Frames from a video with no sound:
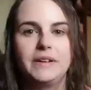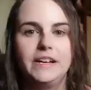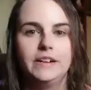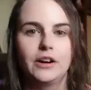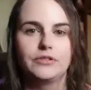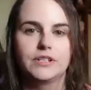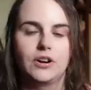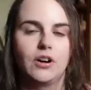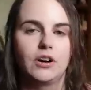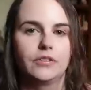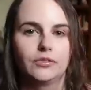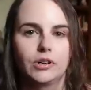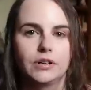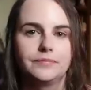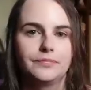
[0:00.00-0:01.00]
keto to
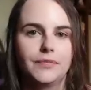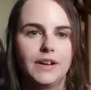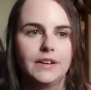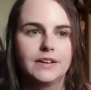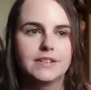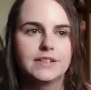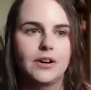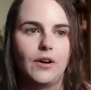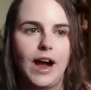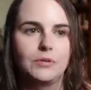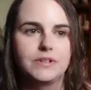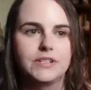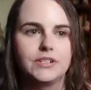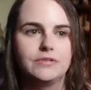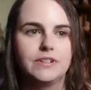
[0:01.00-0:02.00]
carnivore. So I
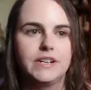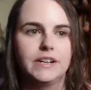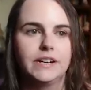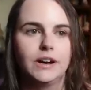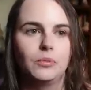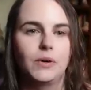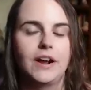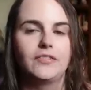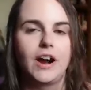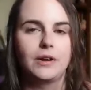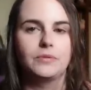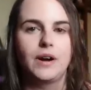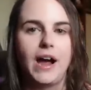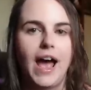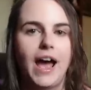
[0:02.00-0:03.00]
was doing, whenever I
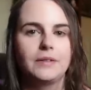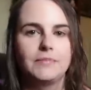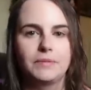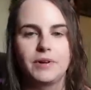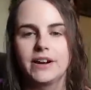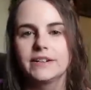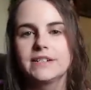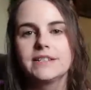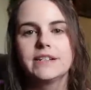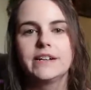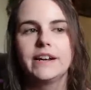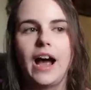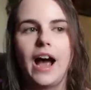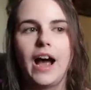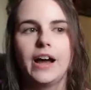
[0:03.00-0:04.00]
had my
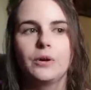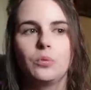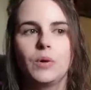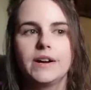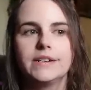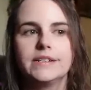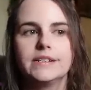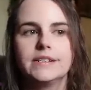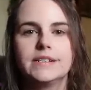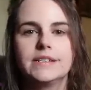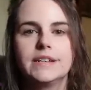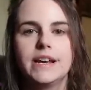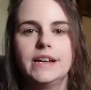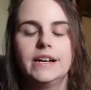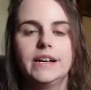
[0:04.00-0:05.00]
pregnancy, I was
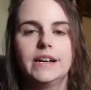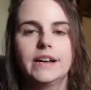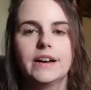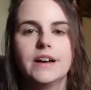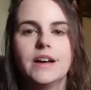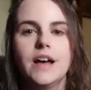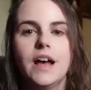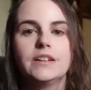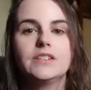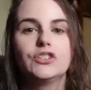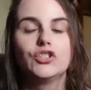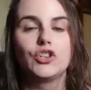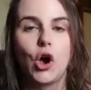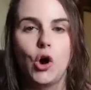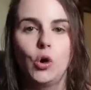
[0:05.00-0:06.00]
eating
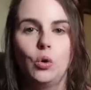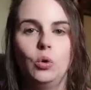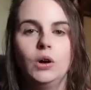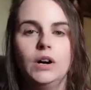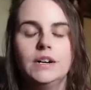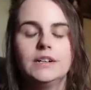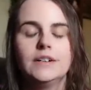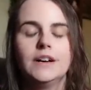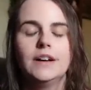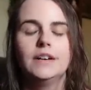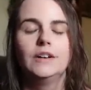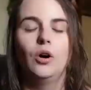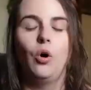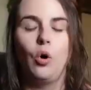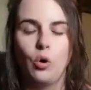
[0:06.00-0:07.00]
so
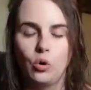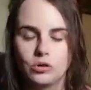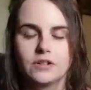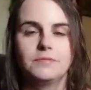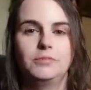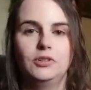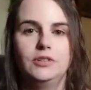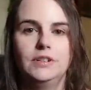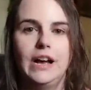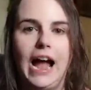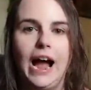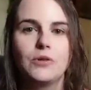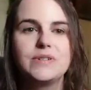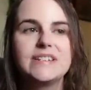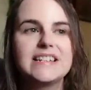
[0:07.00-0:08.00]
horrible.
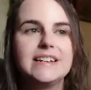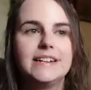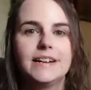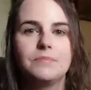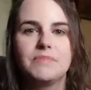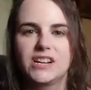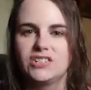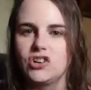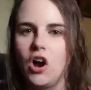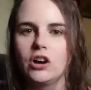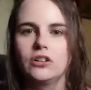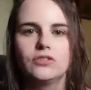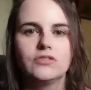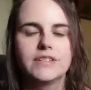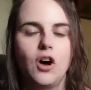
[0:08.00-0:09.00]
I was eating
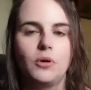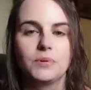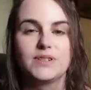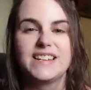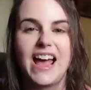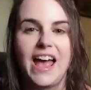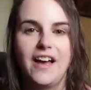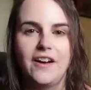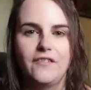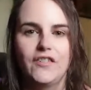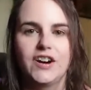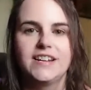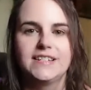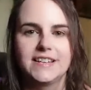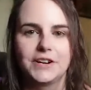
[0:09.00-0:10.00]
McDonald's almost
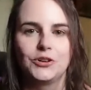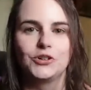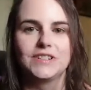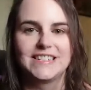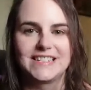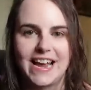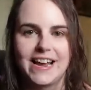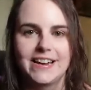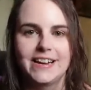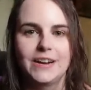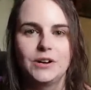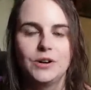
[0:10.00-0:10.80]
every single day